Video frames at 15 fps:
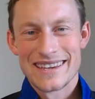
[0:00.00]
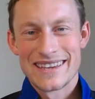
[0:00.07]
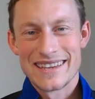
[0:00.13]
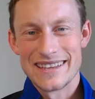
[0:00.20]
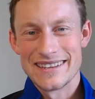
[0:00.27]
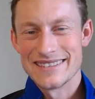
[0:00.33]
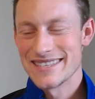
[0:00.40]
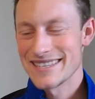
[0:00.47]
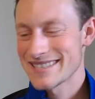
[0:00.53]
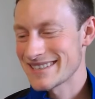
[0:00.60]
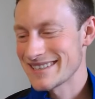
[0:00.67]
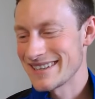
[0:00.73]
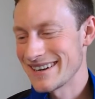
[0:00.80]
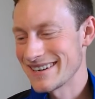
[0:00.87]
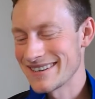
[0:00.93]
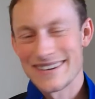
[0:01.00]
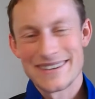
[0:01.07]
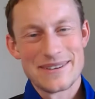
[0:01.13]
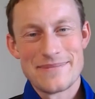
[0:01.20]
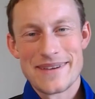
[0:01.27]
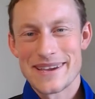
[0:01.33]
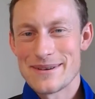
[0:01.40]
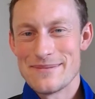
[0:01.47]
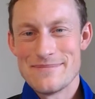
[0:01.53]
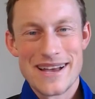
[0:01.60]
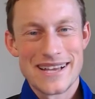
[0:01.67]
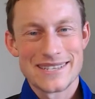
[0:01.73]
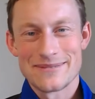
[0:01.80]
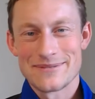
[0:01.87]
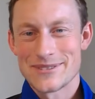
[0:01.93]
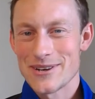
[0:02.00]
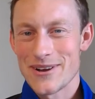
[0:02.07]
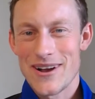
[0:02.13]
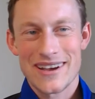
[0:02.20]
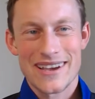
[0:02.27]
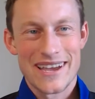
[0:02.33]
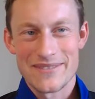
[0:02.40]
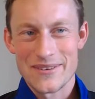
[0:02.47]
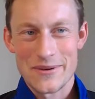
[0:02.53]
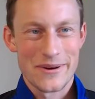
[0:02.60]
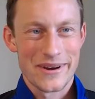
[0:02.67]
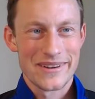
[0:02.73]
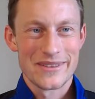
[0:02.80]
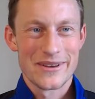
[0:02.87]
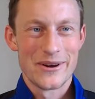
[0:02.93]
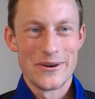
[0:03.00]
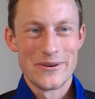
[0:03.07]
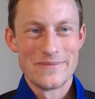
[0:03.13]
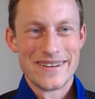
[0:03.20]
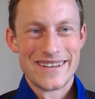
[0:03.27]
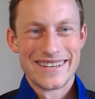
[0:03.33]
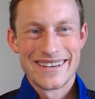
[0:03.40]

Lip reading: You just are gonna make a mess of chalk everywhere in the home.